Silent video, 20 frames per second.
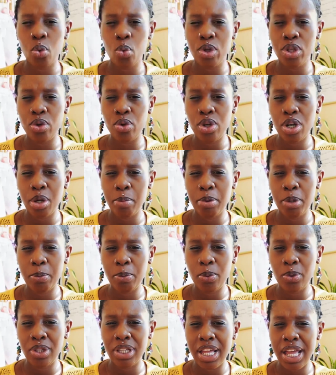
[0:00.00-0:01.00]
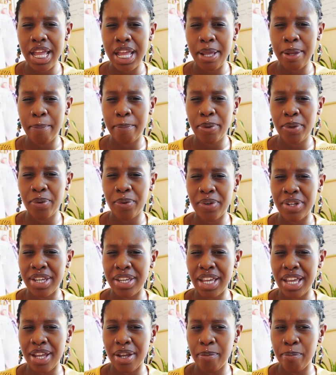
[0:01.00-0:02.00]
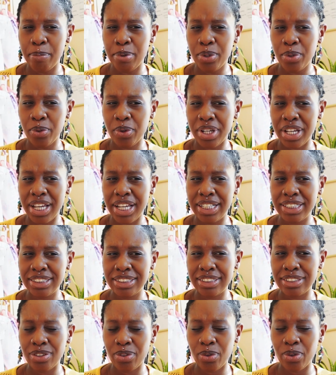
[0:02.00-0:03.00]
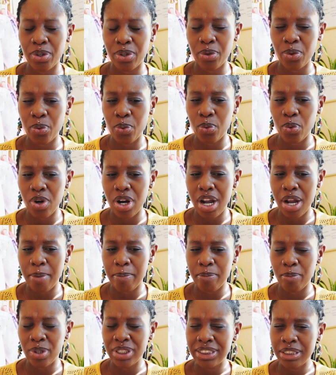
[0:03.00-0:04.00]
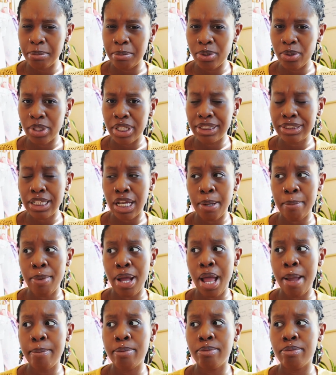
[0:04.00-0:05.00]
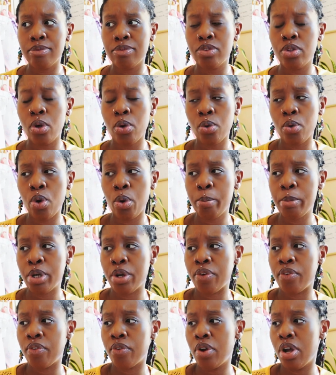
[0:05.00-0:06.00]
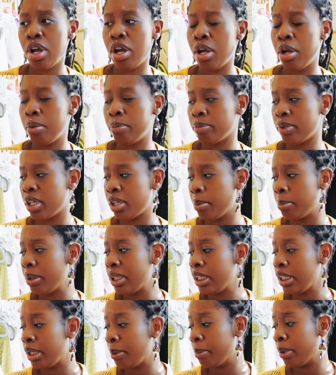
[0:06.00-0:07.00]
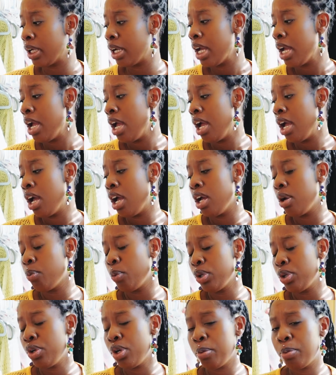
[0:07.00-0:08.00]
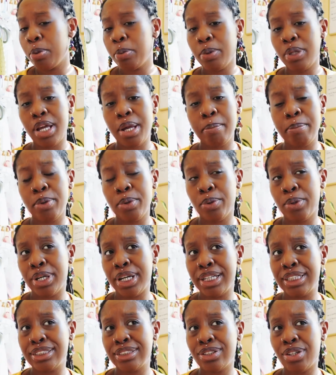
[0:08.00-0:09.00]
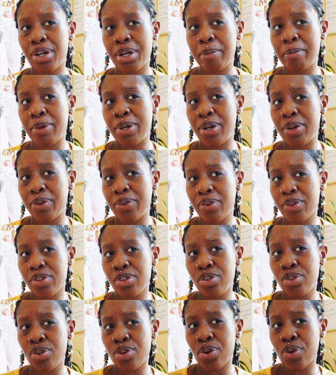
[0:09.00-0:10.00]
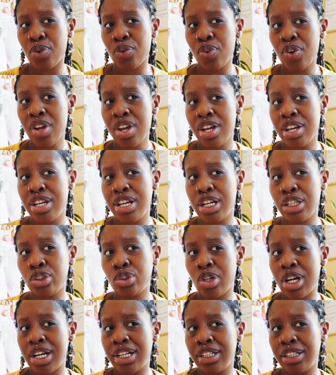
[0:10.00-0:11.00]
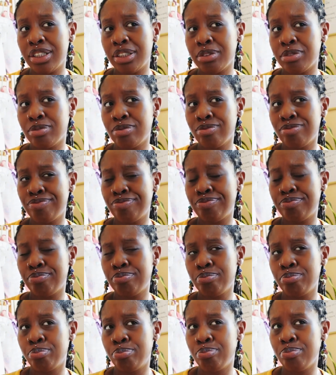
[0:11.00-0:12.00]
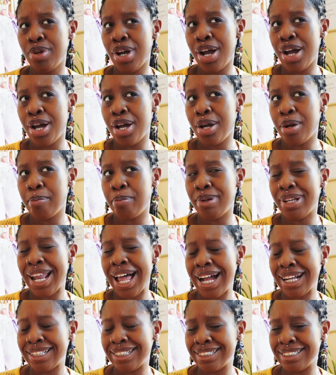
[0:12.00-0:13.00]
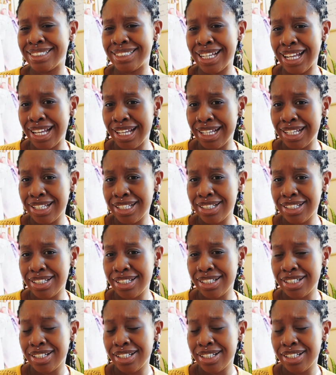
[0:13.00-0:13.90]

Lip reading: when you hear people like Bill Gates, or who was it Bill Gates? I don't quote me completely, but when you hear people like Bill Gates talking about, you know, they're trying to block the sun,